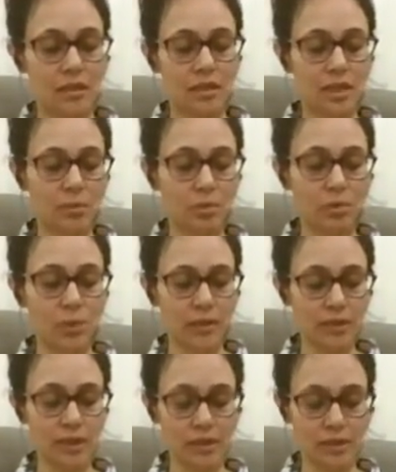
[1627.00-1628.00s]
Number
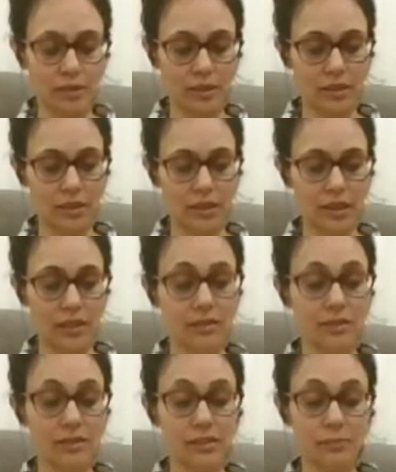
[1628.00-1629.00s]
one, in
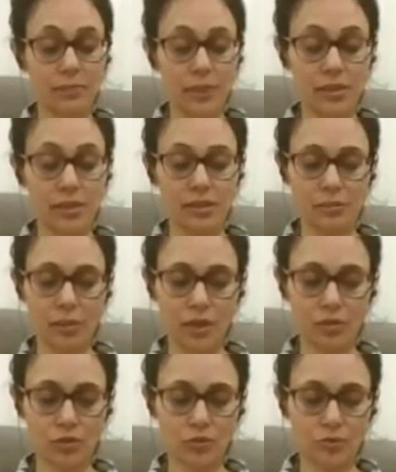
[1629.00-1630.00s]
the deepest
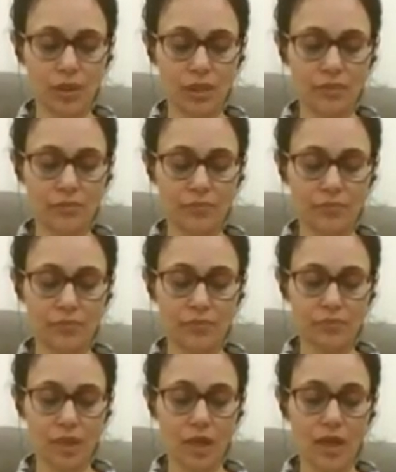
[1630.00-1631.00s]
part of me,
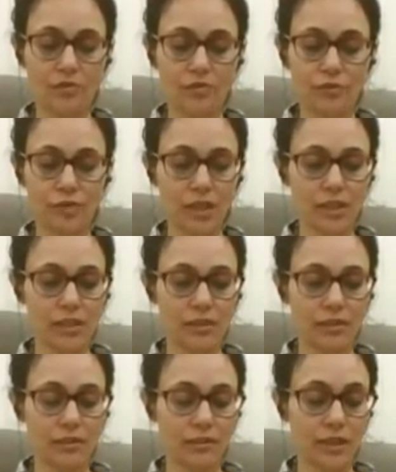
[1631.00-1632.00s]
I feel
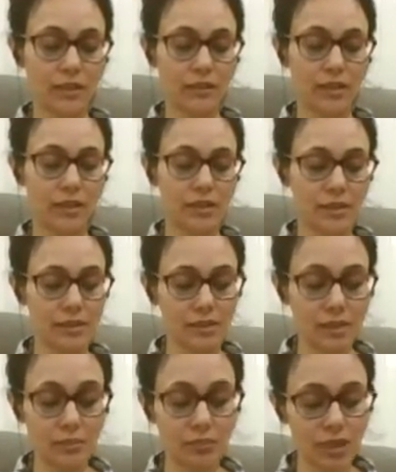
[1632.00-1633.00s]
that there is
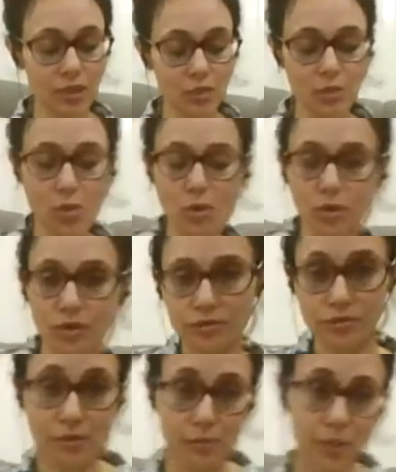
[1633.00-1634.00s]
something wrong
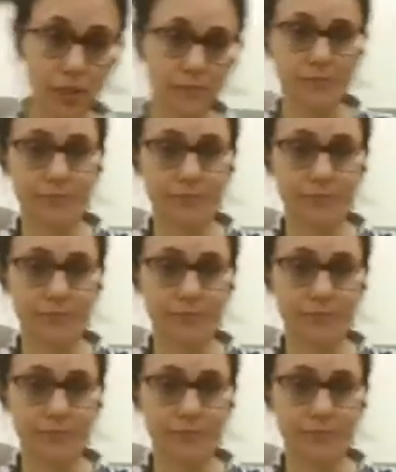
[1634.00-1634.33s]
with me.